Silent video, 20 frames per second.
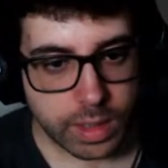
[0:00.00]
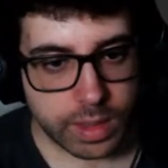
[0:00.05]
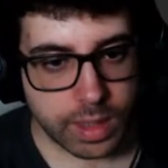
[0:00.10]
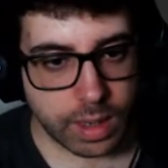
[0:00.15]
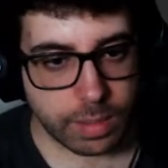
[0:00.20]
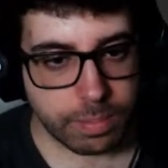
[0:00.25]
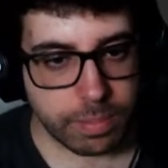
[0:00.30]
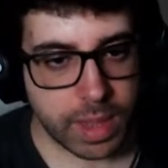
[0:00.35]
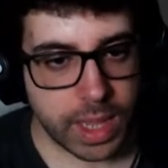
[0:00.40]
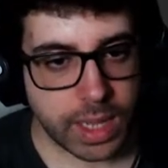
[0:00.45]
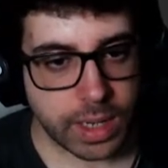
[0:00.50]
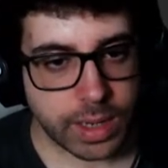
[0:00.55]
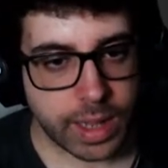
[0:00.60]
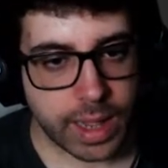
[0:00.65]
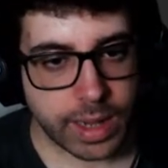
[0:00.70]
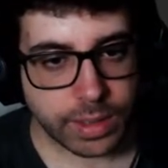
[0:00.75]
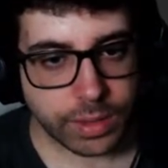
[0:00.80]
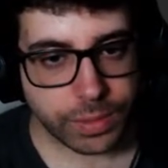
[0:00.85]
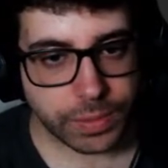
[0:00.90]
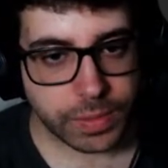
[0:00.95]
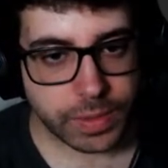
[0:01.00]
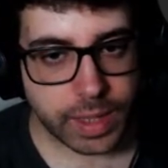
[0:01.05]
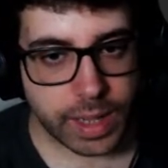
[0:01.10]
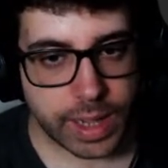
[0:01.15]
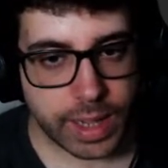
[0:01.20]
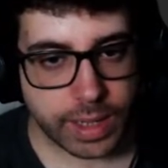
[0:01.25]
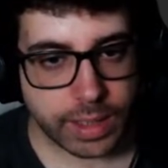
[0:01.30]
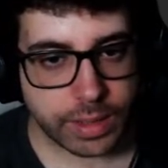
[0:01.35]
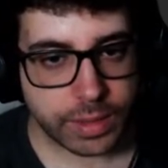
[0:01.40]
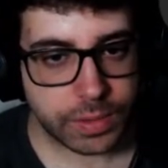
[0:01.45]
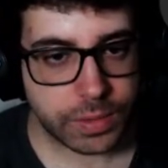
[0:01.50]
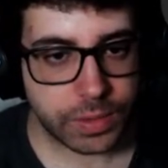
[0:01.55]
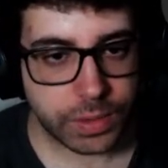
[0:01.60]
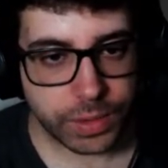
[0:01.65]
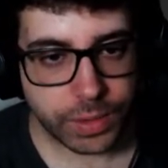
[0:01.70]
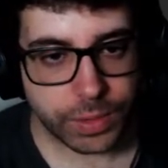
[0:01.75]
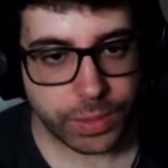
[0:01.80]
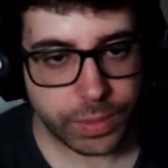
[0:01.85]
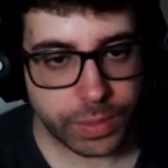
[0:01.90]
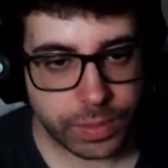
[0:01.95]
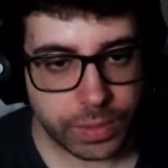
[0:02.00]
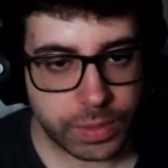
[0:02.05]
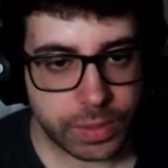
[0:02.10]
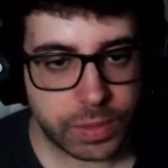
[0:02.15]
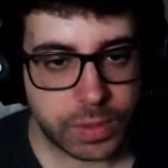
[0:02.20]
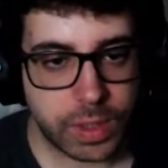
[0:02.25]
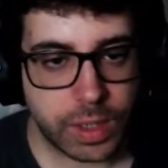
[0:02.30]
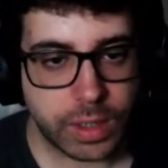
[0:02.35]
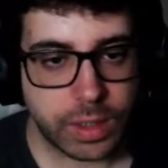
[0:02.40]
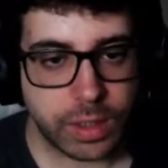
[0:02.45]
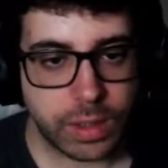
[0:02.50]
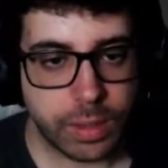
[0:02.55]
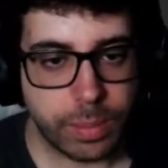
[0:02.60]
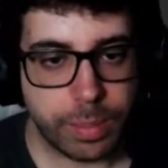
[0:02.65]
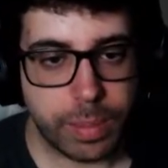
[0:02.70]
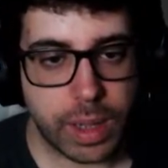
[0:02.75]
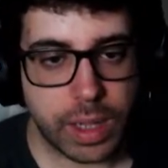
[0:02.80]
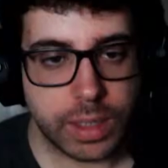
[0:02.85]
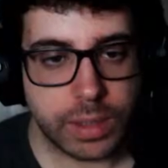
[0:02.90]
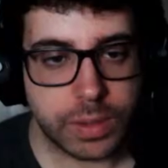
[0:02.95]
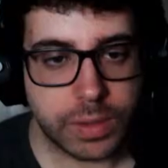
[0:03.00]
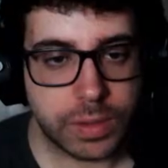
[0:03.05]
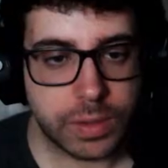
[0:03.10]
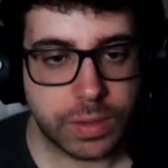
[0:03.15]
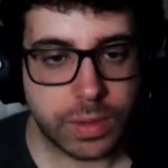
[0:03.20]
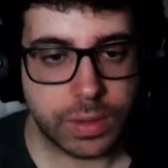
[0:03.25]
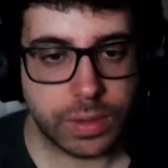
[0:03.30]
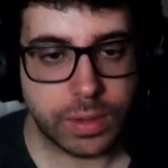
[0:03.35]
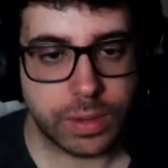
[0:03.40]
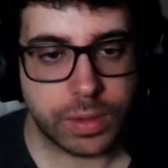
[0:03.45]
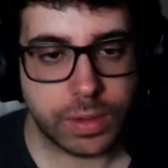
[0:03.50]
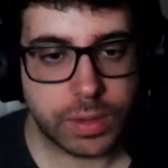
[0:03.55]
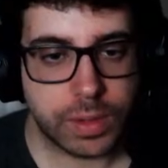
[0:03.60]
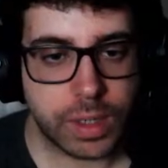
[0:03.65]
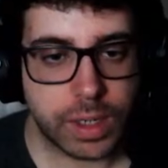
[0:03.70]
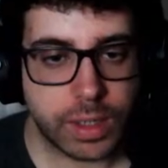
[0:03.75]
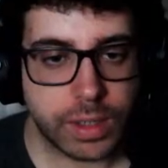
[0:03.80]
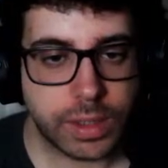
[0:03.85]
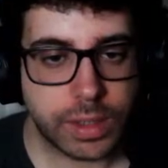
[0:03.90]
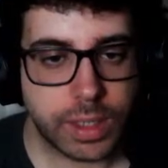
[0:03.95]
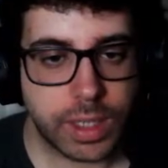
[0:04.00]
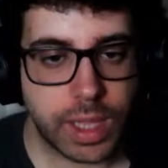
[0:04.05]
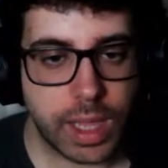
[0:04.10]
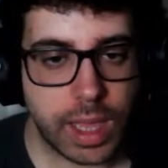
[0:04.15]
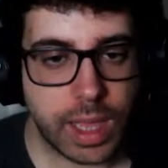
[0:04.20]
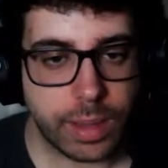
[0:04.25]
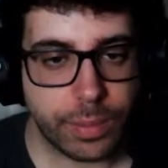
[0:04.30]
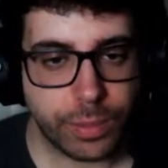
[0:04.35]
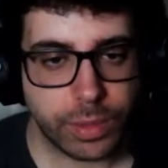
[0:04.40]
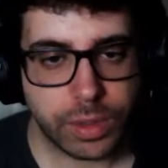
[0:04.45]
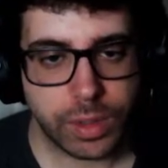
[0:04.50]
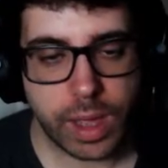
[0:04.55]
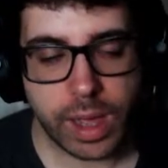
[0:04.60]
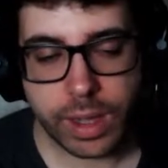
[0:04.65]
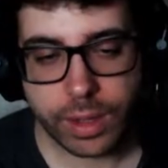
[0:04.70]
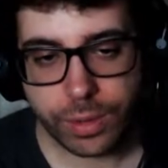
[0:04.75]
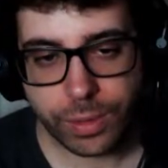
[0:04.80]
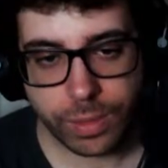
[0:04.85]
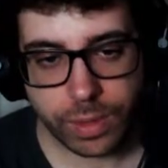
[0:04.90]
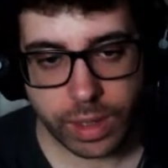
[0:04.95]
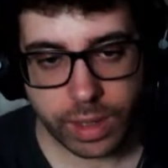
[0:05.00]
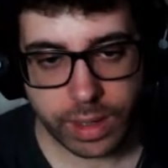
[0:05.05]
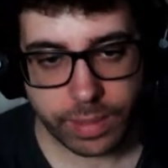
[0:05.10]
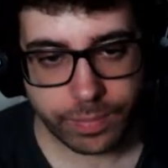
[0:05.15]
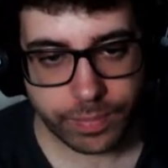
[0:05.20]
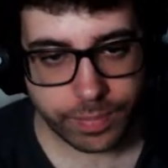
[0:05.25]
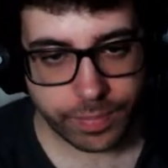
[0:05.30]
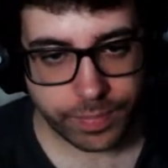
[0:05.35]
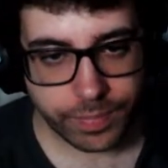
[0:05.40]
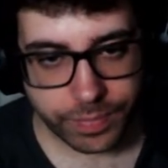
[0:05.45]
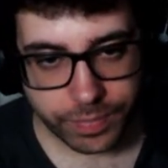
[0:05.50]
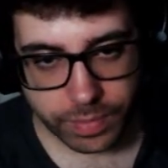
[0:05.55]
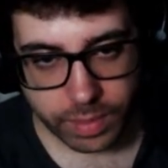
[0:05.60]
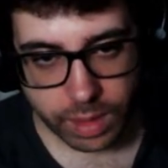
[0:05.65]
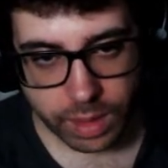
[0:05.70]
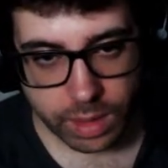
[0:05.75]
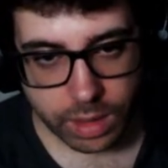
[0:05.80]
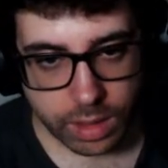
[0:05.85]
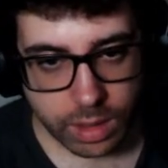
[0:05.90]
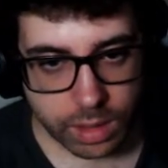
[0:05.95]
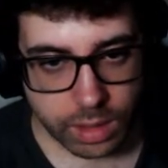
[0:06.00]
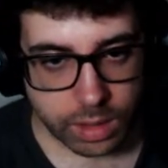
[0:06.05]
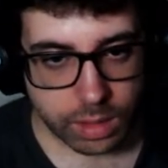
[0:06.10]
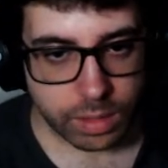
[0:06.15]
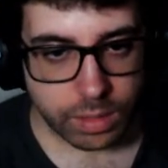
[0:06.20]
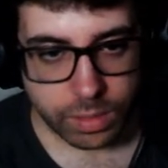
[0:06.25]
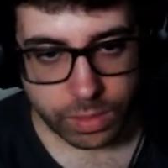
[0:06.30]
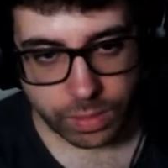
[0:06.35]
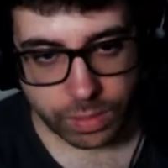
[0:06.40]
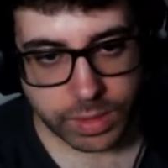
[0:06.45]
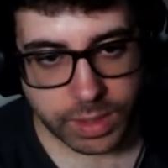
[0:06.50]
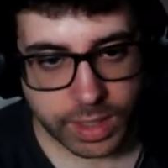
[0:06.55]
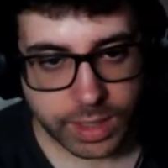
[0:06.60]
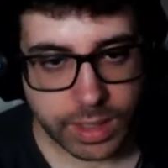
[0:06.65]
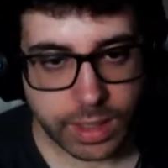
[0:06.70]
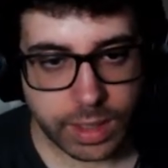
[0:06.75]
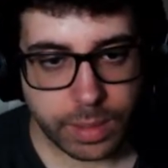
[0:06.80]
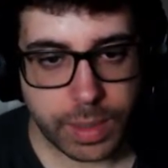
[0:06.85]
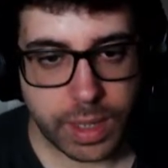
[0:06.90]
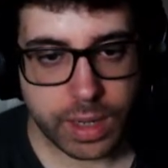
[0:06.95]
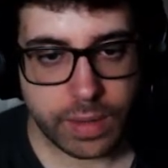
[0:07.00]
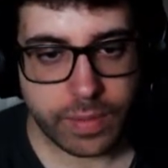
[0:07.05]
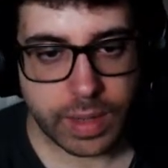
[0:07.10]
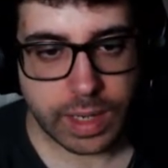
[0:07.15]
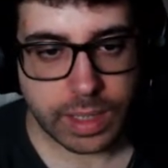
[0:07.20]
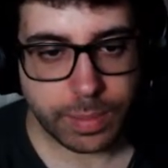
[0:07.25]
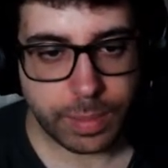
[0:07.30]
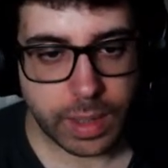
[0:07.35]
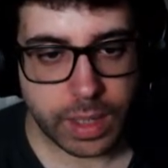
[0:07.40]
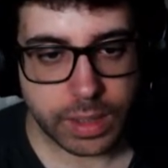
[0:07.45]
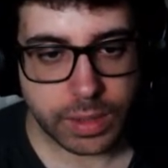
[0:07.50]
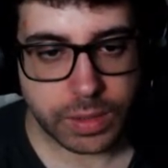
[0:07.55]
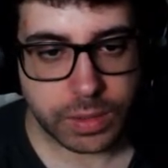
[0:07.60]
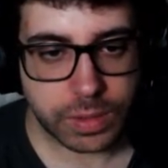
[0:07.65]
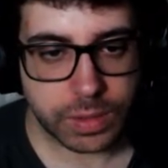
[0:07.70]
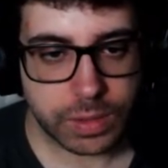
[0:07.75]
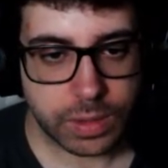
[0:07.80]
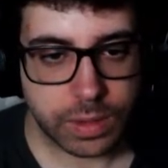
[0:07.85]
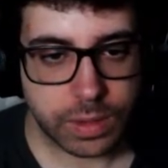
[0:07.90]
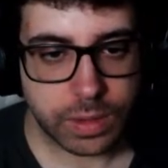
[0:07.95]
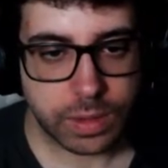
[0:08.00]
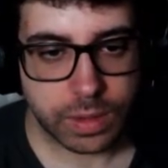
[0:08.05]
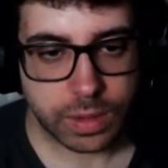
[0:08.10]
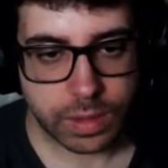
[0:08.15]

Then main handles that. So signal bus start game, which actually should technically be an event bus,